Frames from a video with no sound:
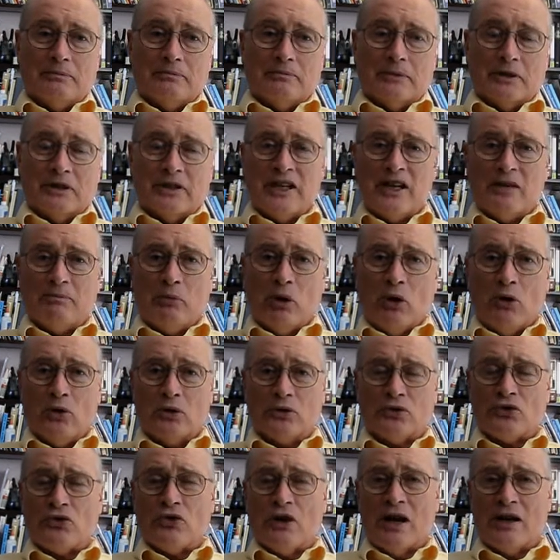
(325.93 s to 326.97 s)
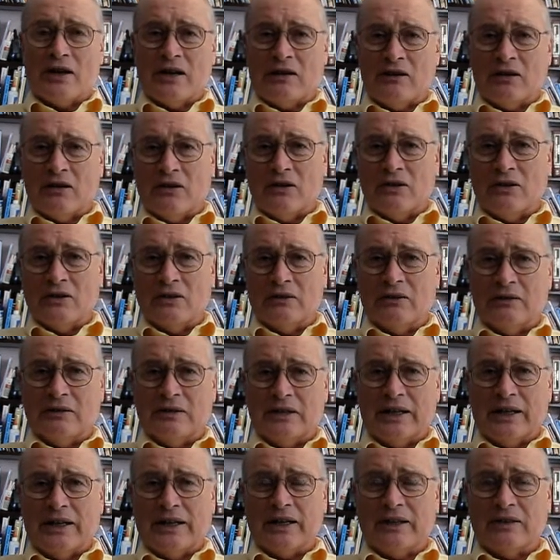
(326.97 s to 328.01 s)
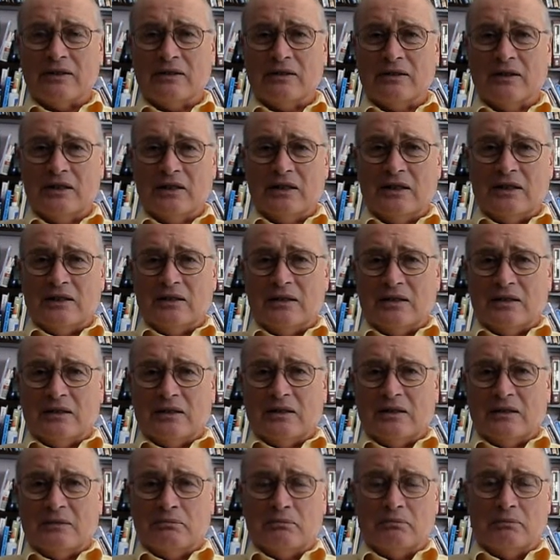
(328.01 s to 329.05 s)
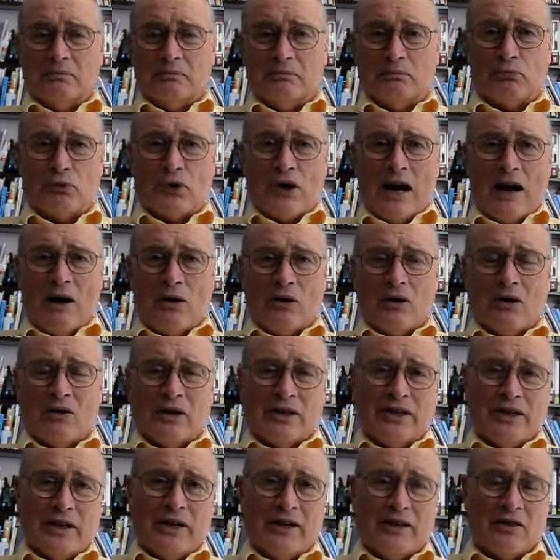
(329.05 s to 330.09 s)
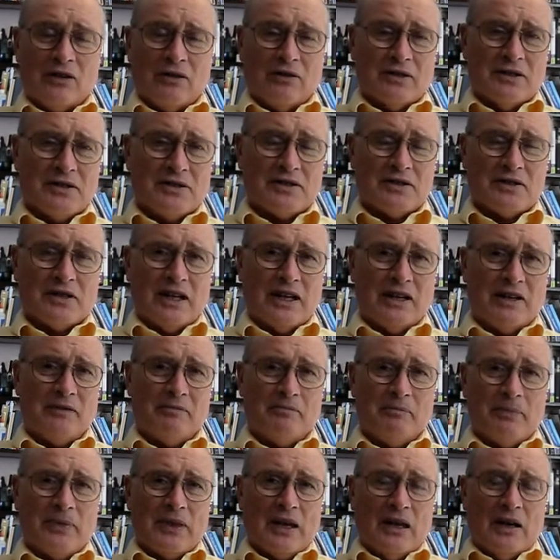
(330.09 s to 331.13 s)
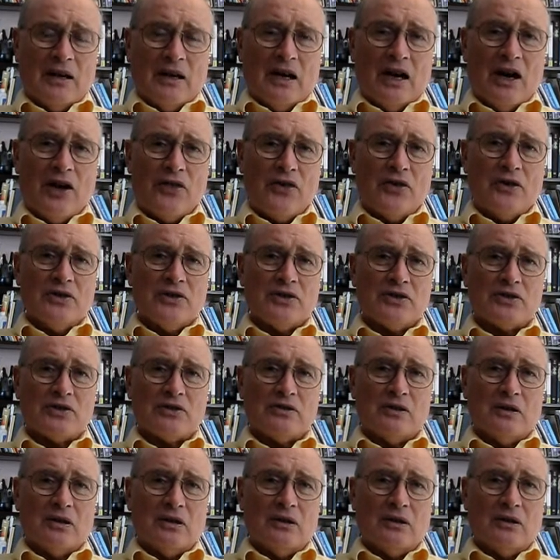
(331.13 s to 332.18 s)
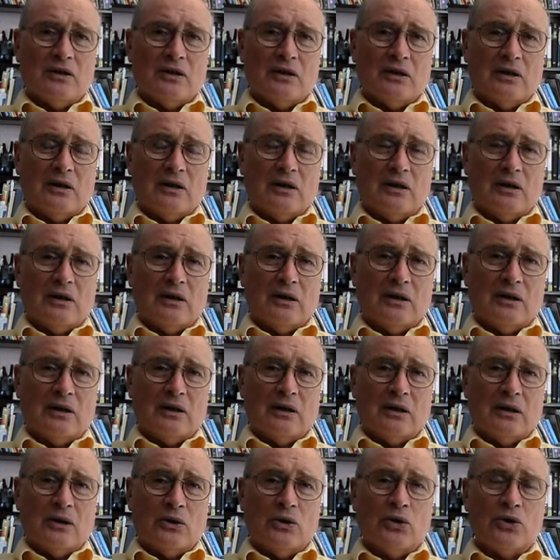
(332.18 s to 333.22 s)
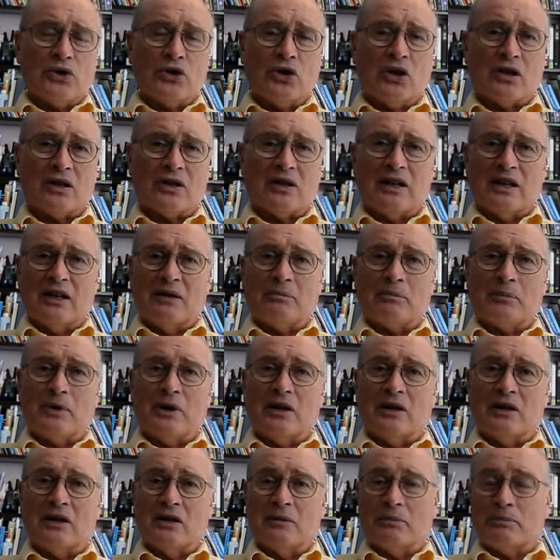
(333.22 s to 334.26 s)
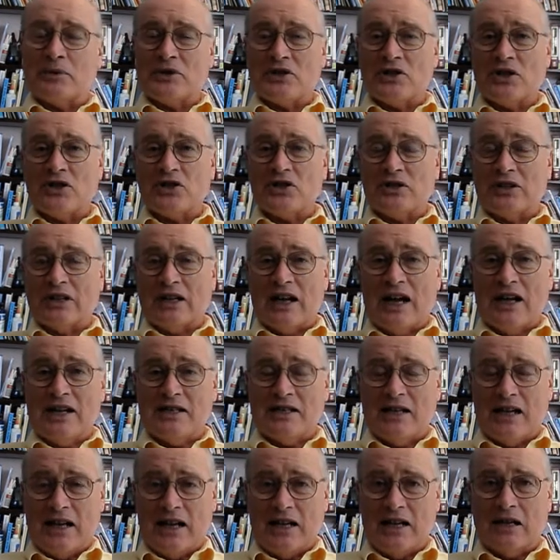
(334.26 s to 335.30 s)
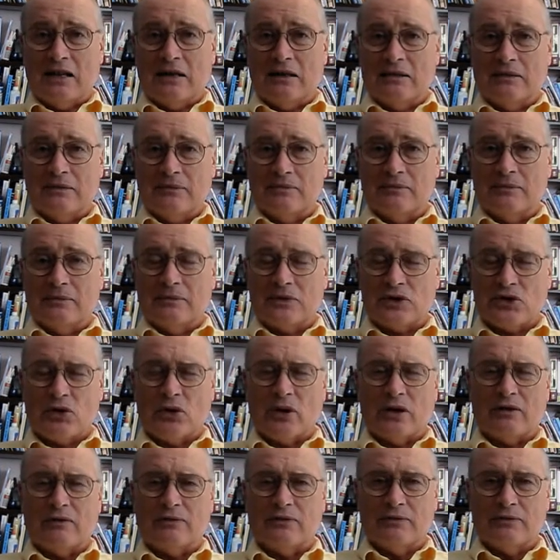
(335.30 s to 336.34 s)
Leopold Kronecker and Brouwer in the Netherlands and others who took the position that I take, sort of,